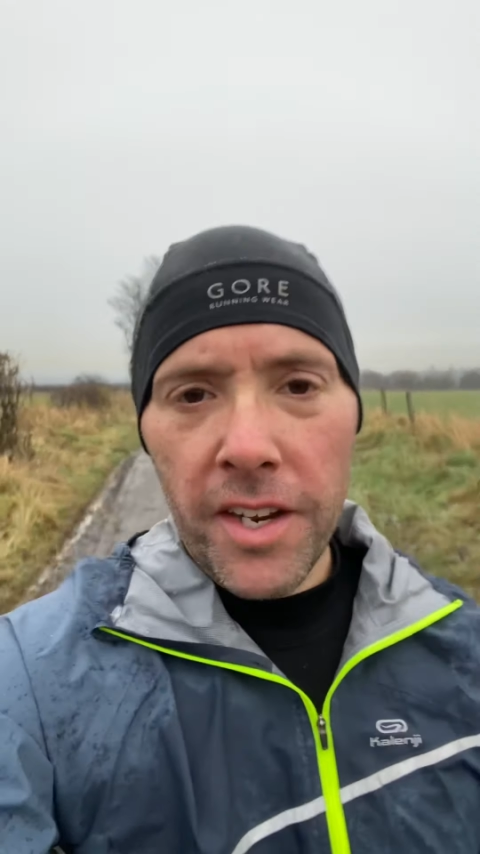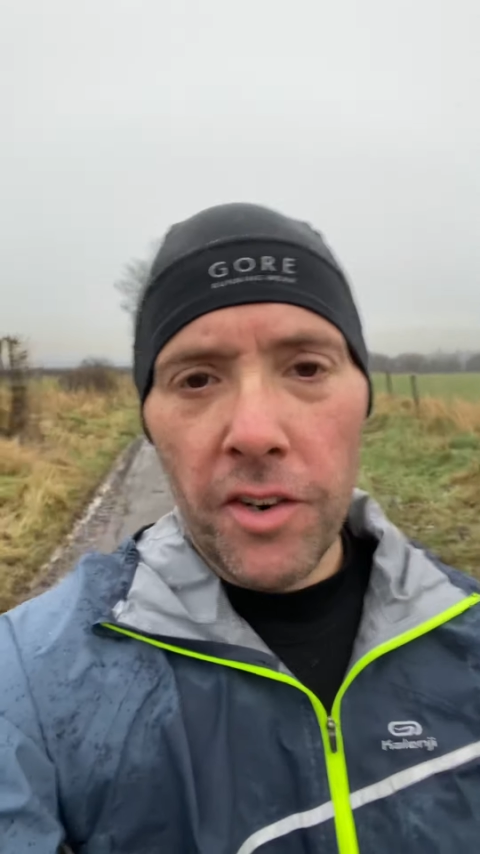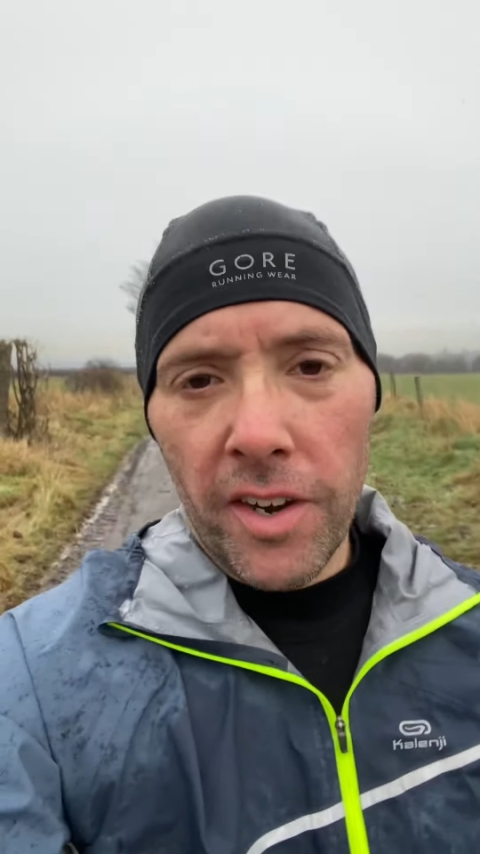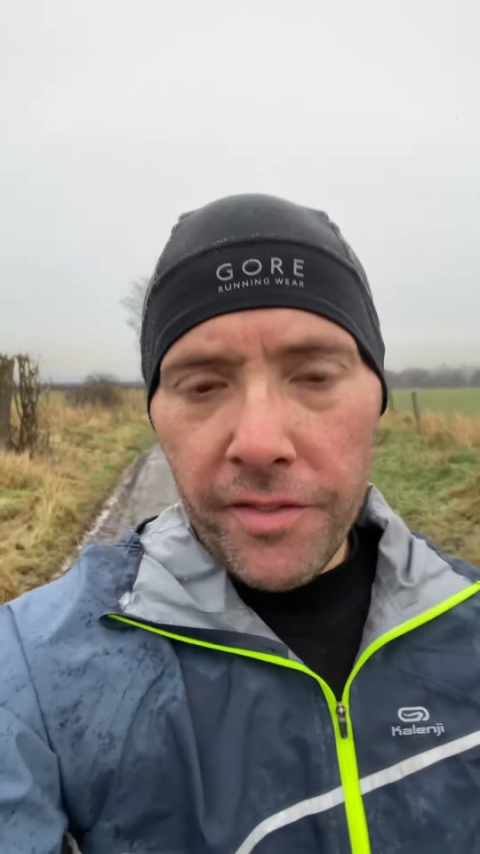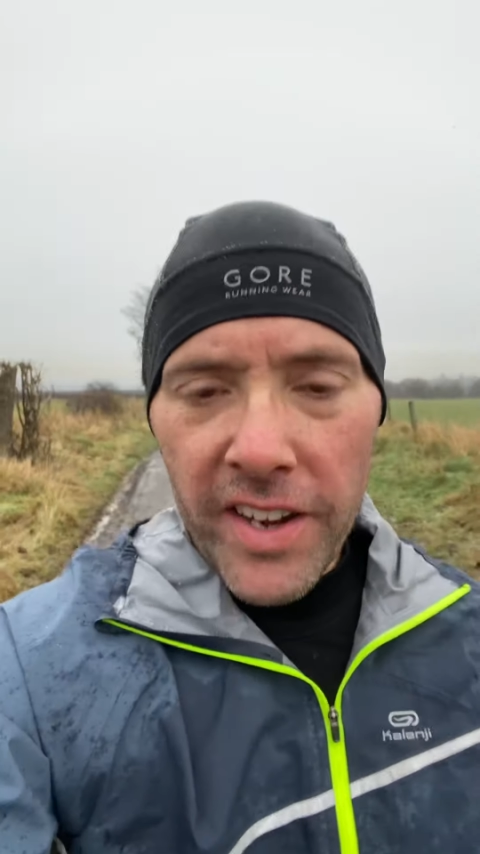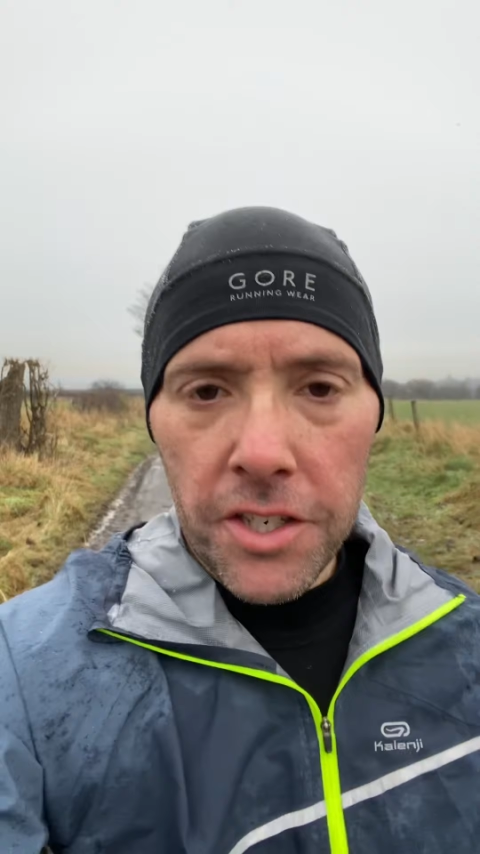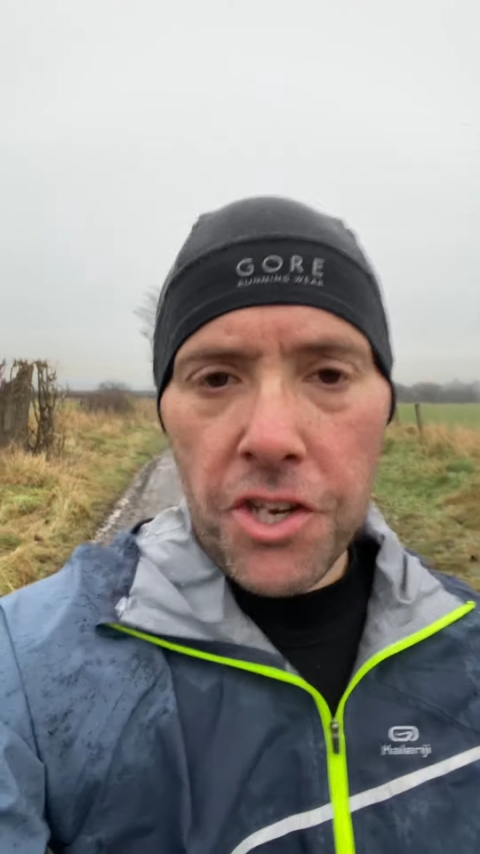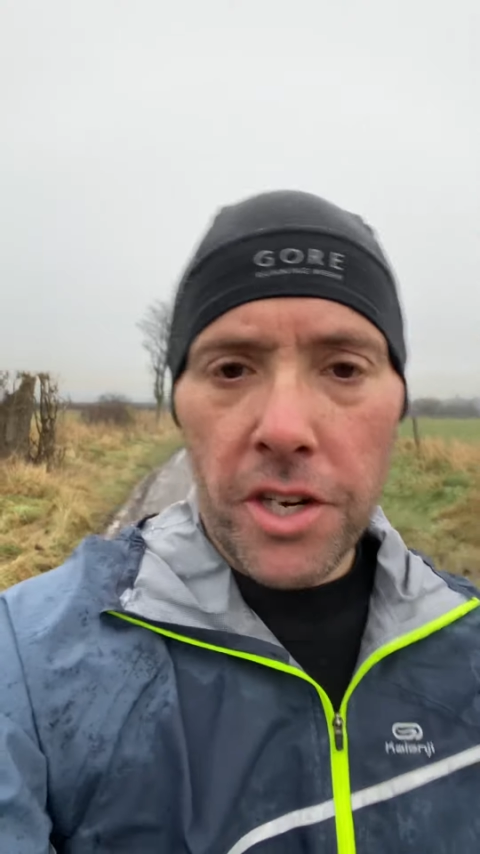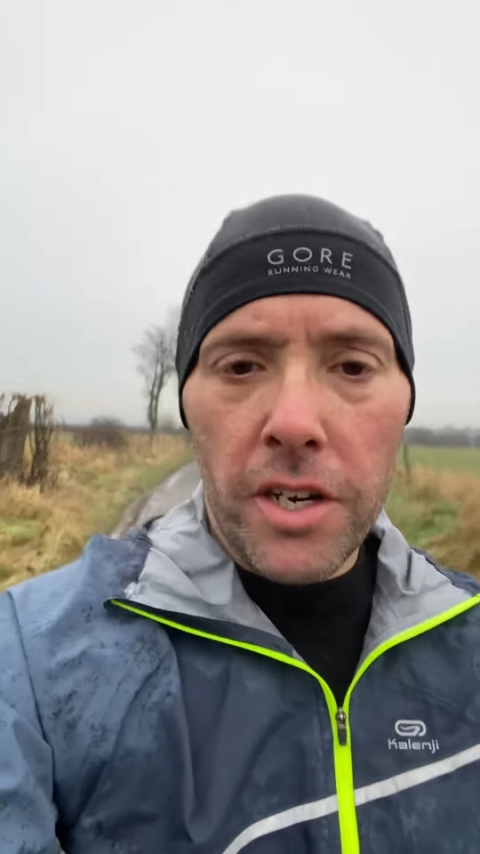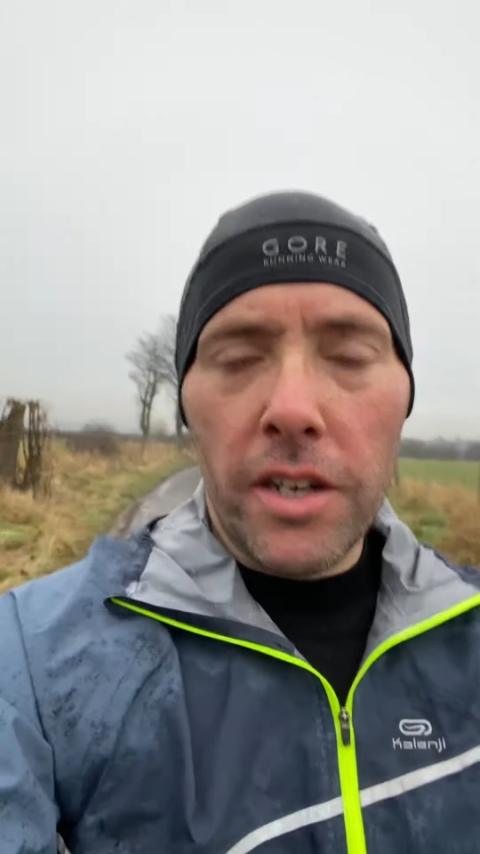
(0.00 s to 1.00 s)
or
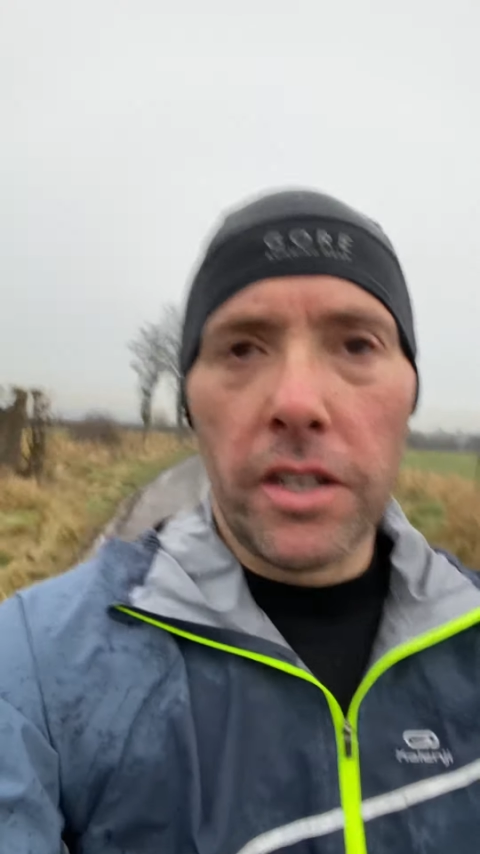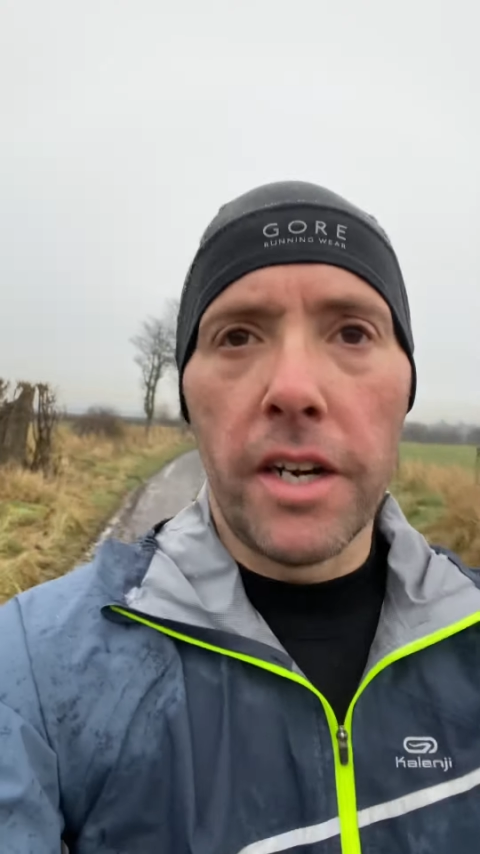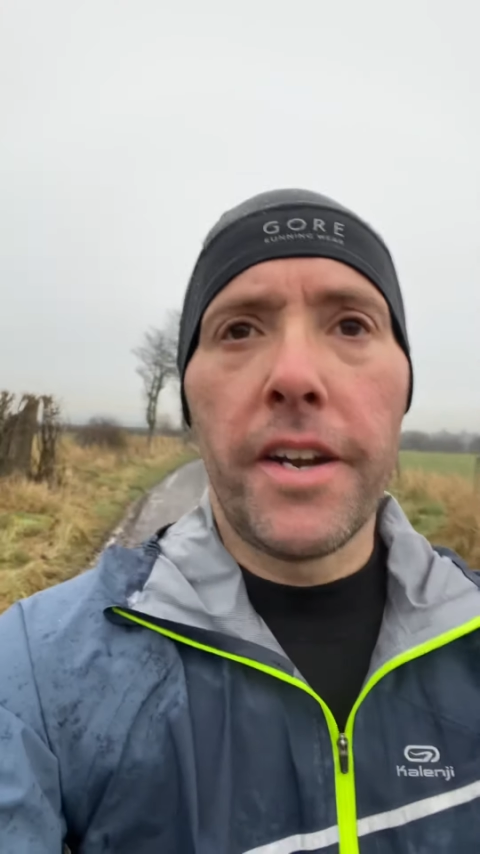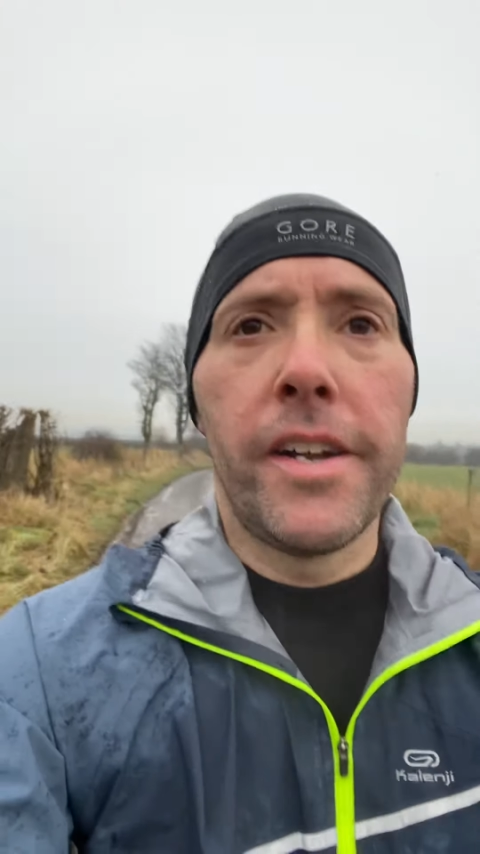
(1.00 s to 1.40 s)
adventure